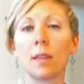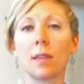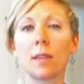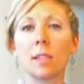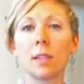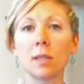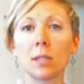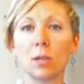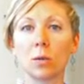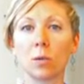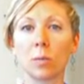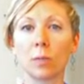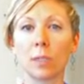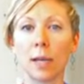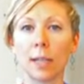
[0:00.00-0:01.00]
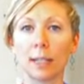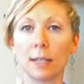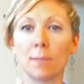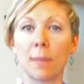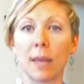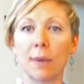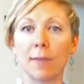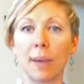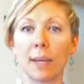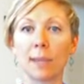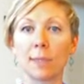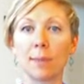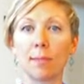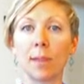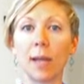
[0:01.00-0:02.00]
This stool test may have
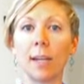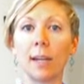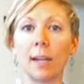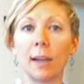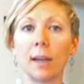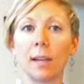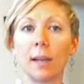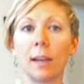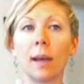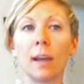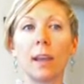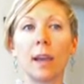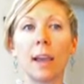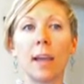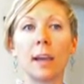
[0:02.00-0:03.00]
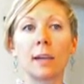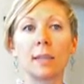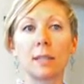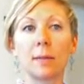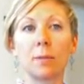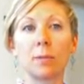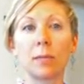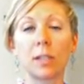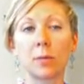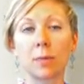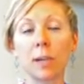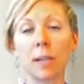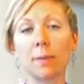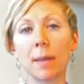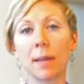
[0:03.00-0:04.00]
had some blood in it, and it's
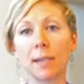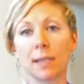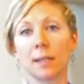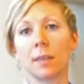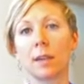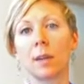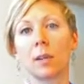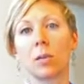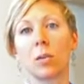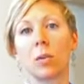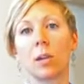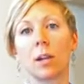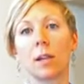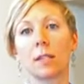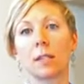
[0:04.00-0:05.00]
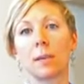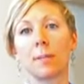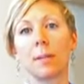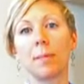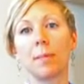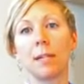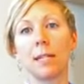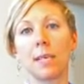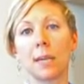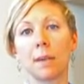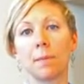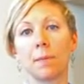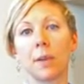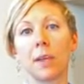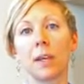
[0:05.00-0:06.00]
recommended that a colonoscopy be
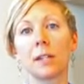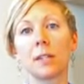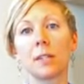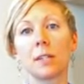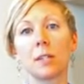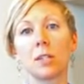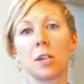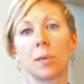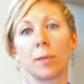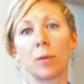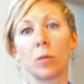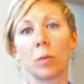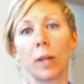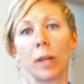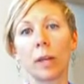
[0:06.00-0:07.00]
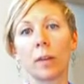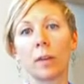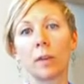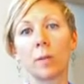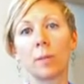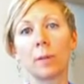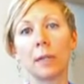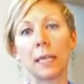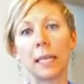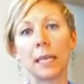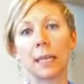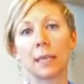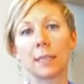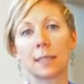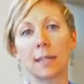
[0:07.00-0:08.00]
done to determine where the
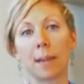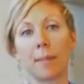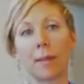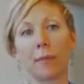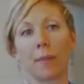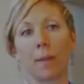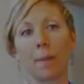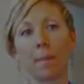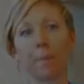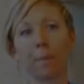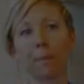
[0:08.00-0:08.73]
bleeding is coming from.